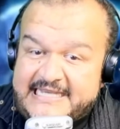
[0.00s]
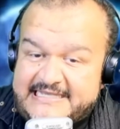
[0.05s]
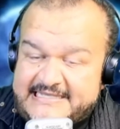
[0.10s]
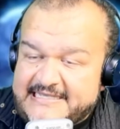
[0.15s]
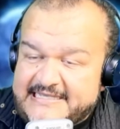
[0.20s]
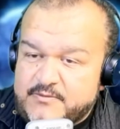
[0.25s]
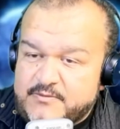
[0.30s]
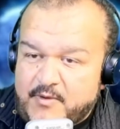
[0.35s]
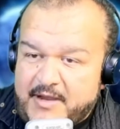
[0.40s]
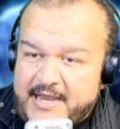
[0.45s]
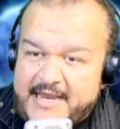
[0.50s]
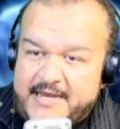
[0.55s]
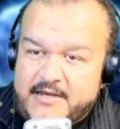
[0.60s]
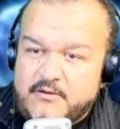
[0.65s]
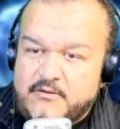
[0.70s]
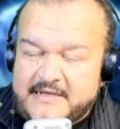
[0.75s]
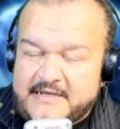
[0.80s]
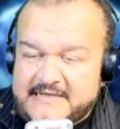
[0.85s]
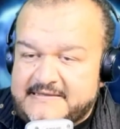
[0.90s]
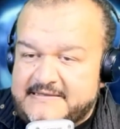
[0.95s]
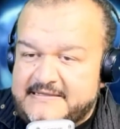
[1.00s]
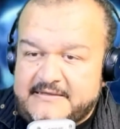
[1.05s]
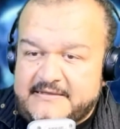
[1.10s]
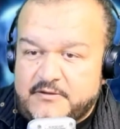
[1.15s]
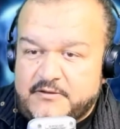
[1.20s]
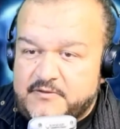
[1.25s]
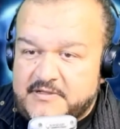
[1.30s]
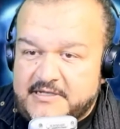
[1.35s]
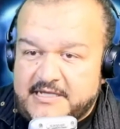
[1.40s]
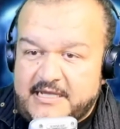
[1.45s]
it turns out there are
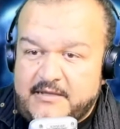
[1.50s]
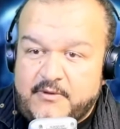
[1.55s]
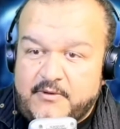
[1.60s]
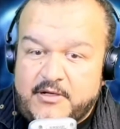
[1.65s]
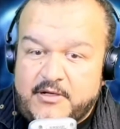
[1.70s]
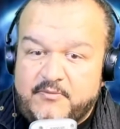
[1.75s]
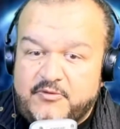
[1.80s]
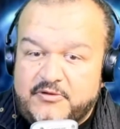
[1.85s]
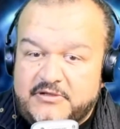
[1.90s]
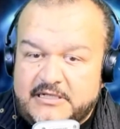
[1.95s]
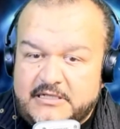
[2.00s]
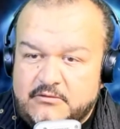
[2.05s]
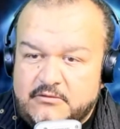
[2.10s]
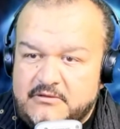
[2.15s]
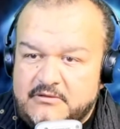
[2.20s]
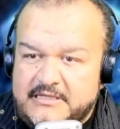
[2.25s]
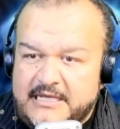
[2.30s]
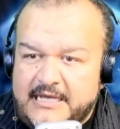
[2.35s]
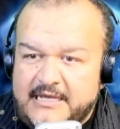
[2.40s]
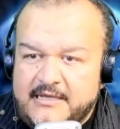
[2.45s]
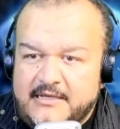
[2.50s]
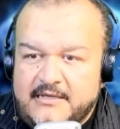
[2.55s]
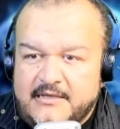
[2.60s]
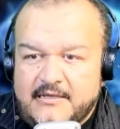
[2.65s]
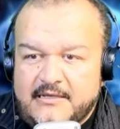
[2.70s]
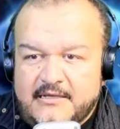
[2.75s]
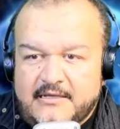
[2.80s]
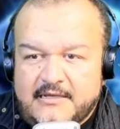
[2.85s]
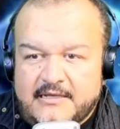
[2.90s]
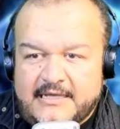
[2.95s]
some, as if they didn't
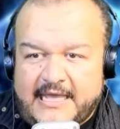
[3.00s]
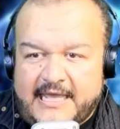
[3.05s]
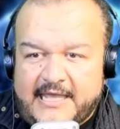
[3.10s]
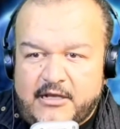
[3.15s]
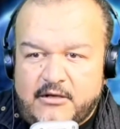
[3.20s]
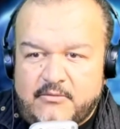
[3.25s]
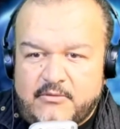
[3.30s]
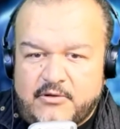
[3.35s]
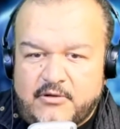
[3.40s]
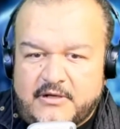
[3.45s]
really want to.